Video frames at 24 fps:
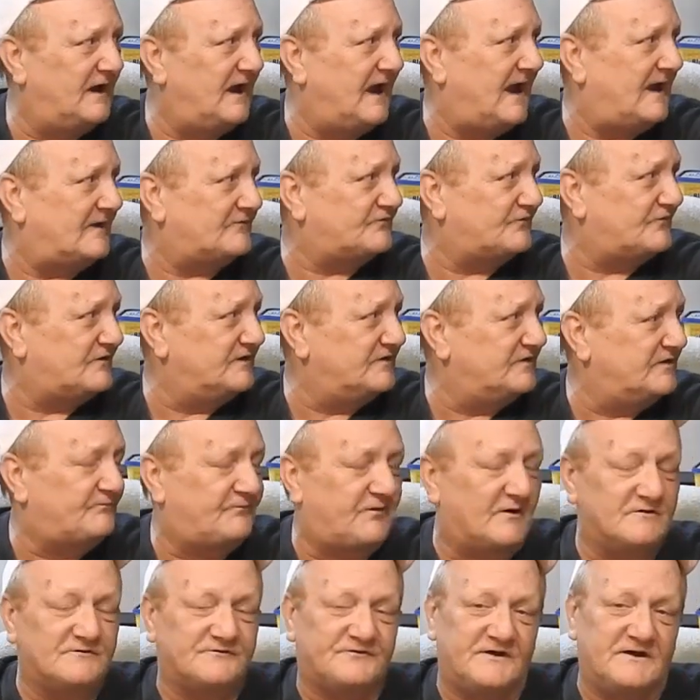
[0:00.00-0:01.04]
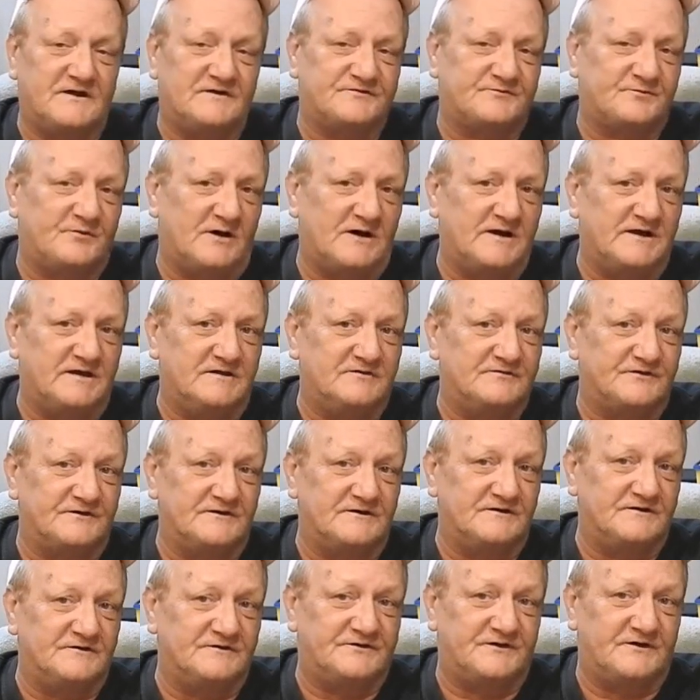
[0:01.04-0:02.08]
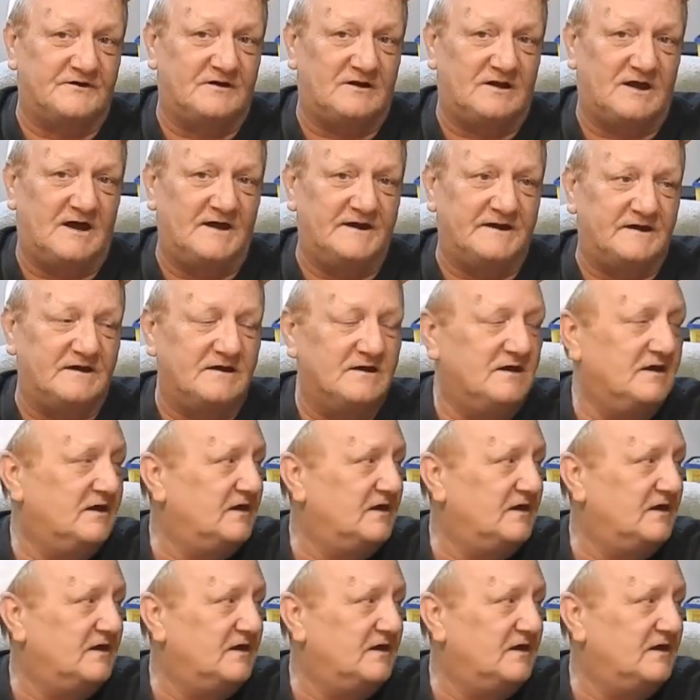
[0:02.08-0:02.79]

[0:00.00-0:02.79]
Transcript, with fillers: actually, the first day of spring isn't until like